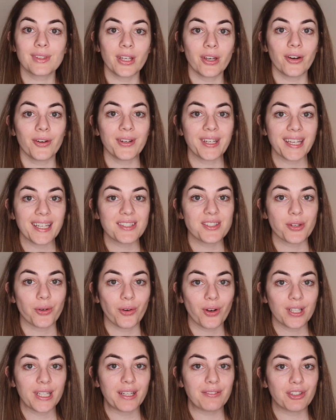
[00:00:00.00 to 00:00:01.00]
Okay, so
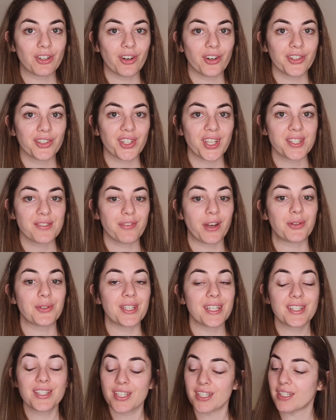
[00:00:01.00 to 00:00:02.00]
all I've got on is
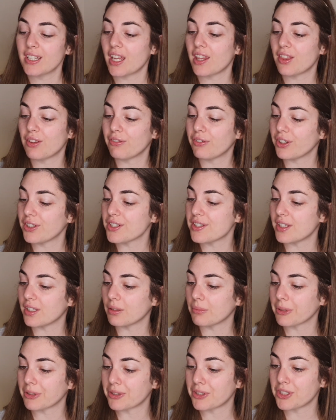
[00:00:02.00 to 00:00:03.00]
foundation, and the first thing
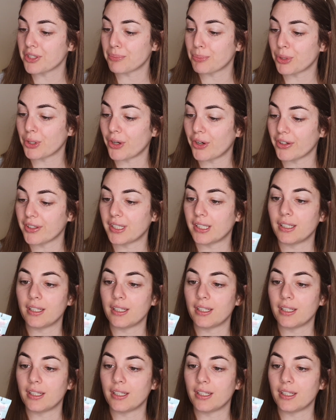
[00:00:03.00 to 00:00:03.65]
I'm going to put on